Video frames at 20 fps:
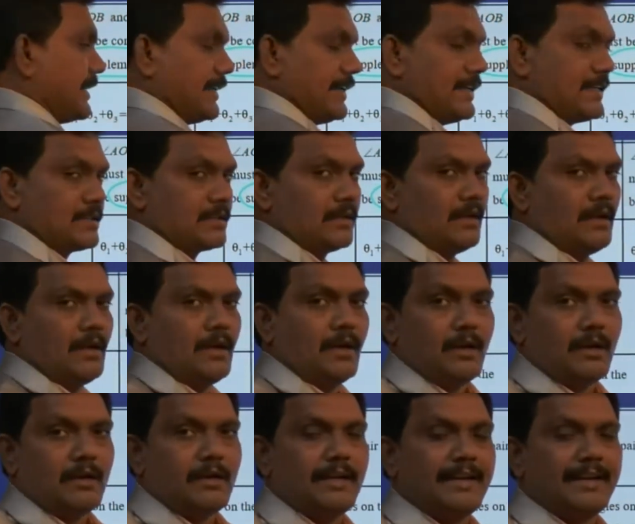degrees.
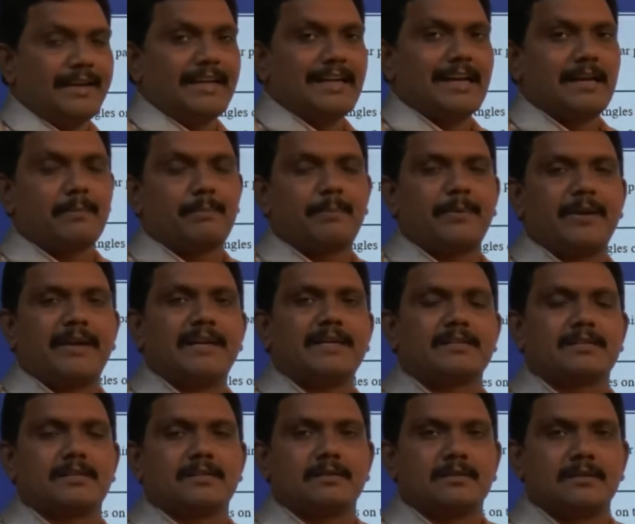Linear
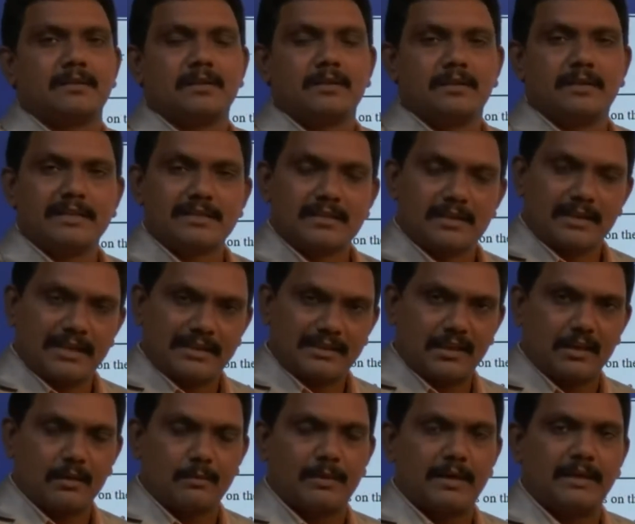pairs is
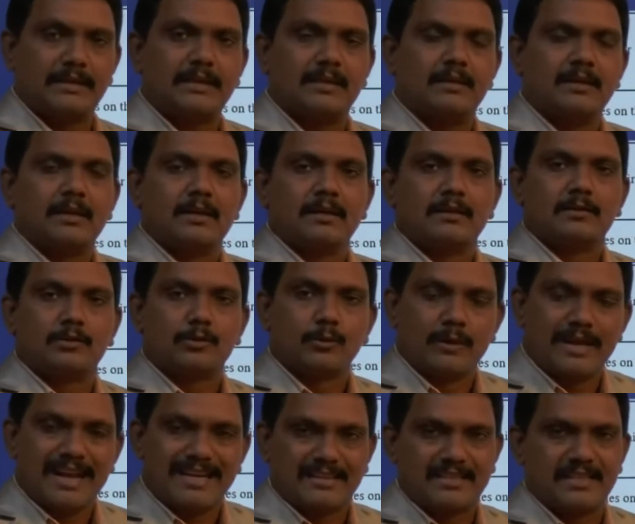nothing but
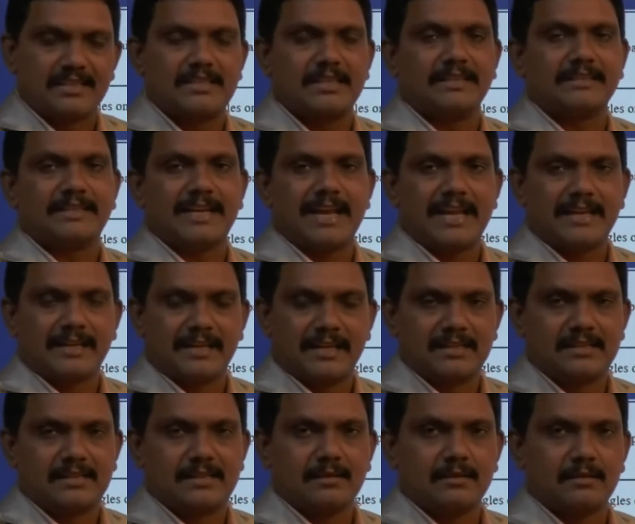two adjacent
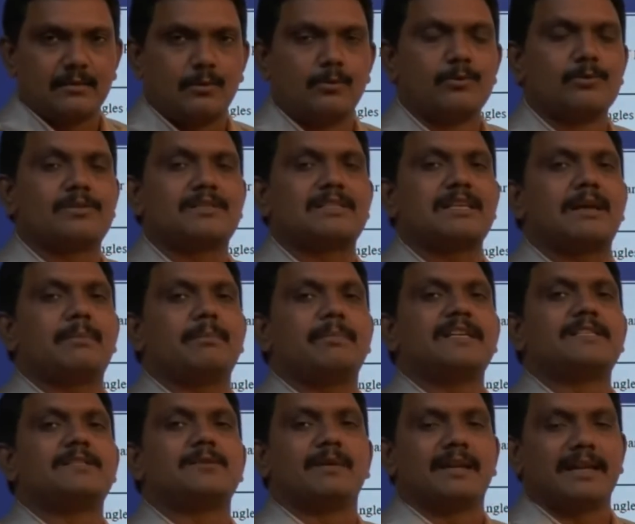angles whose sum
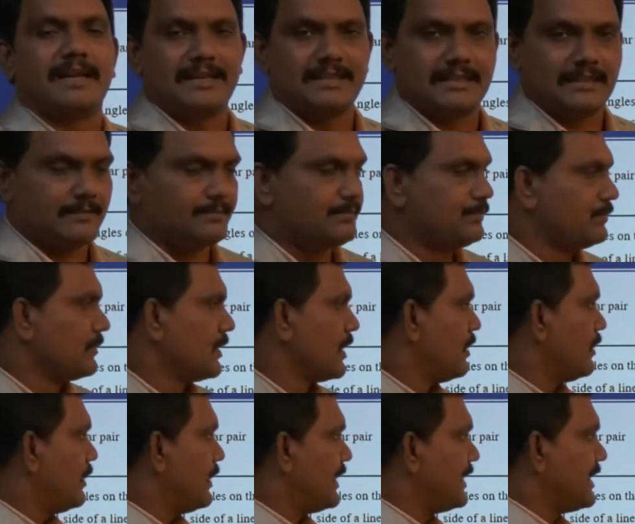is 180.
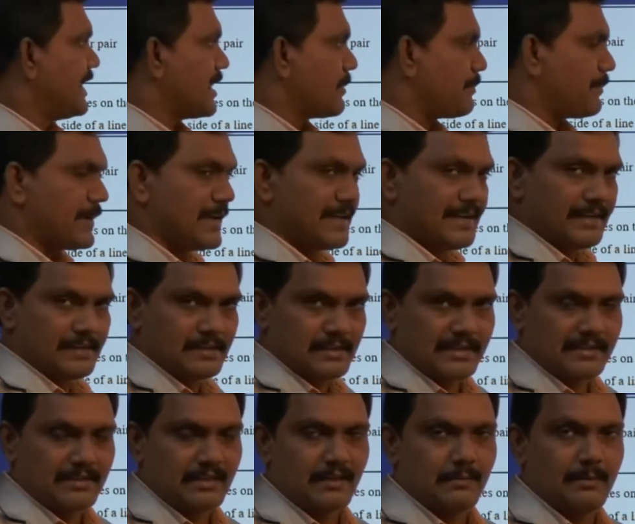Linear pair is
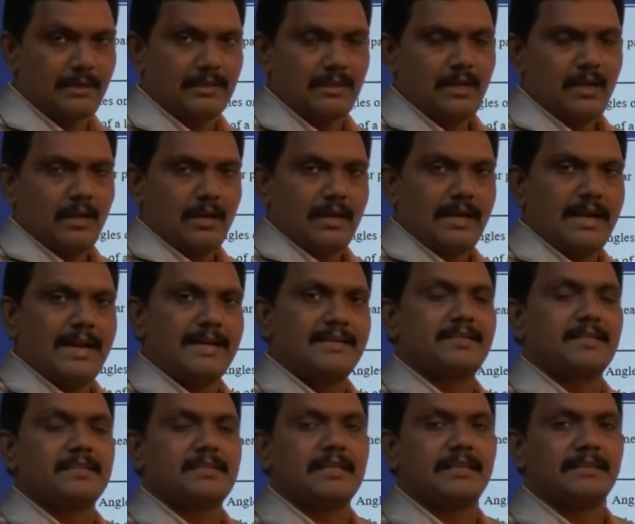nothing but
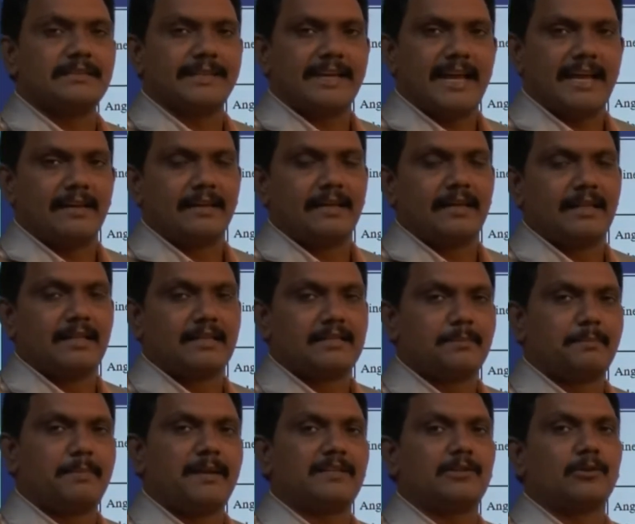adjacent
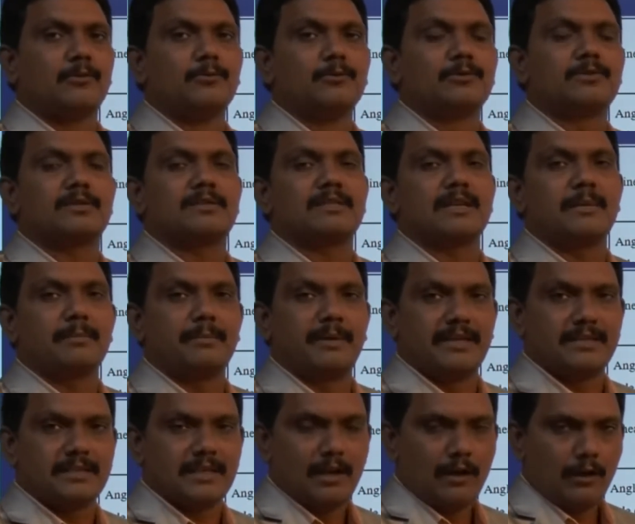angles but whose sum
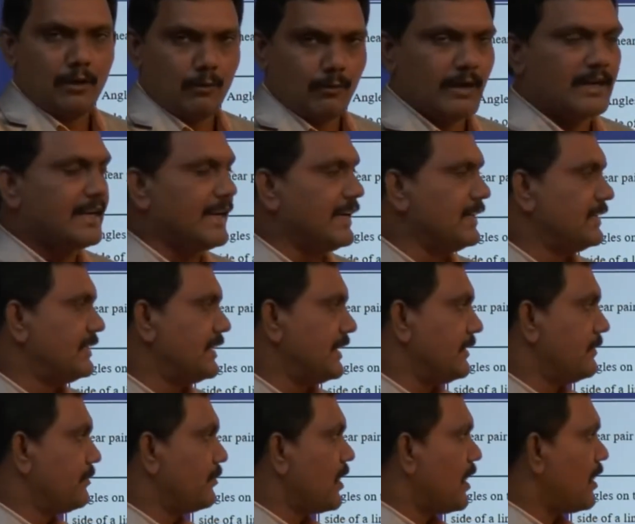is
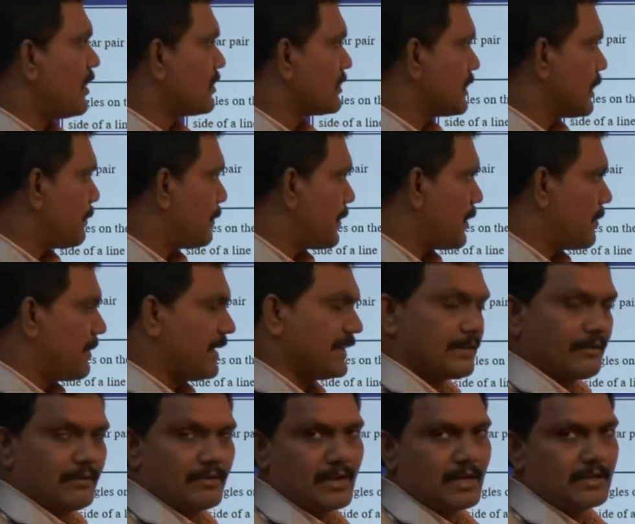180 or
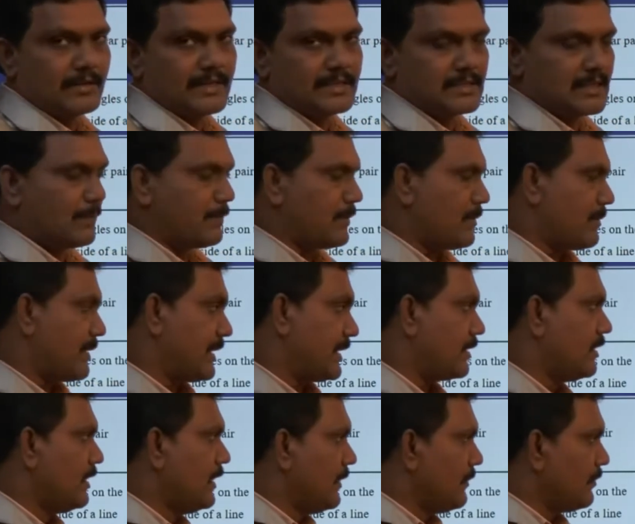supplementary. We call it as
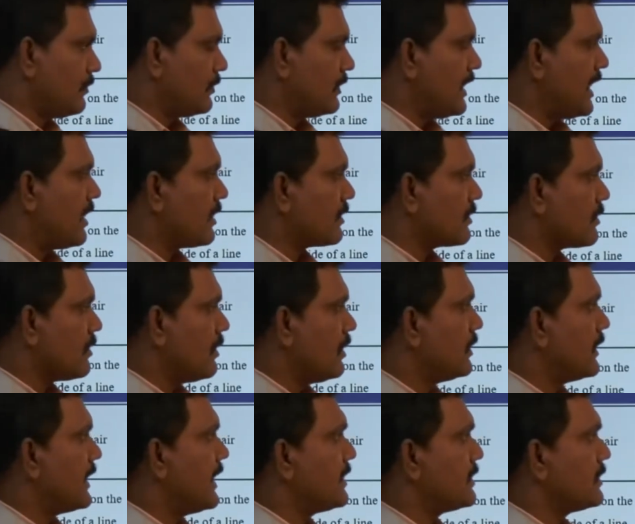supplementary. They are
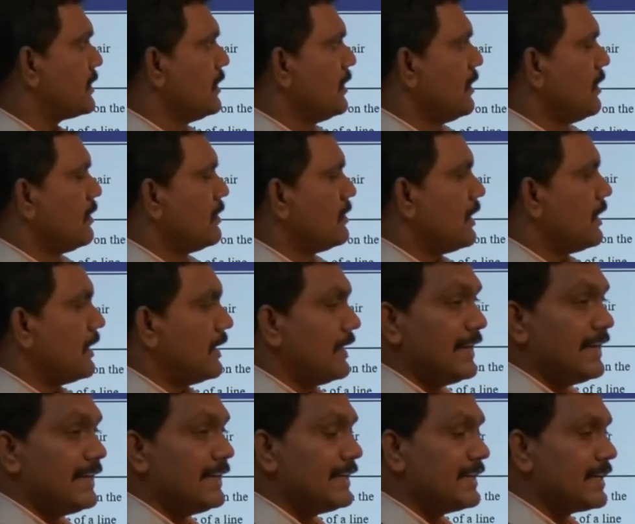called as
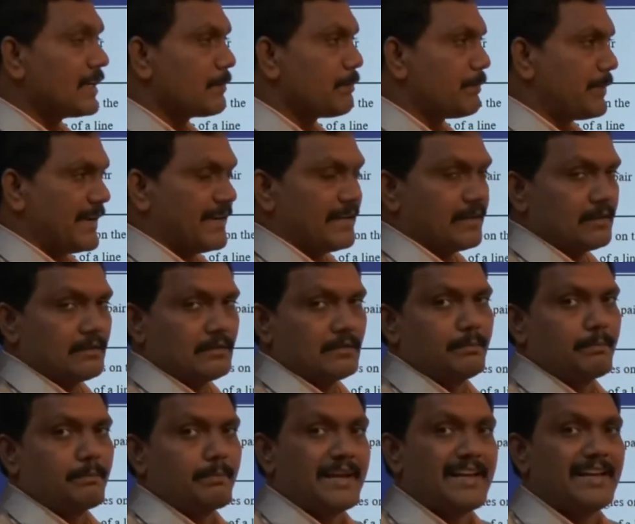linear pair.
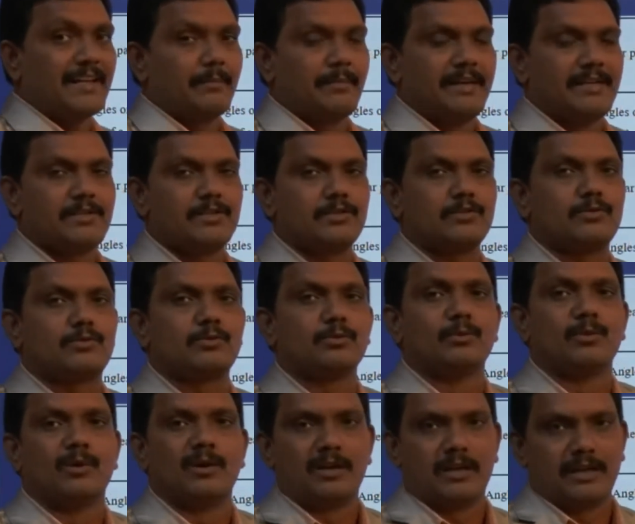Pair means two
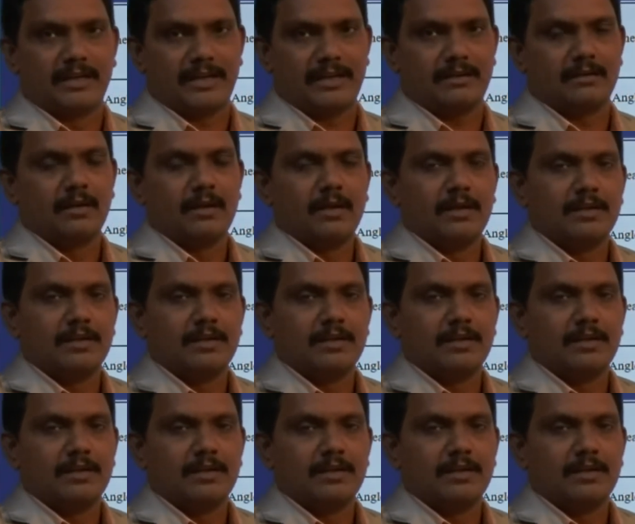only.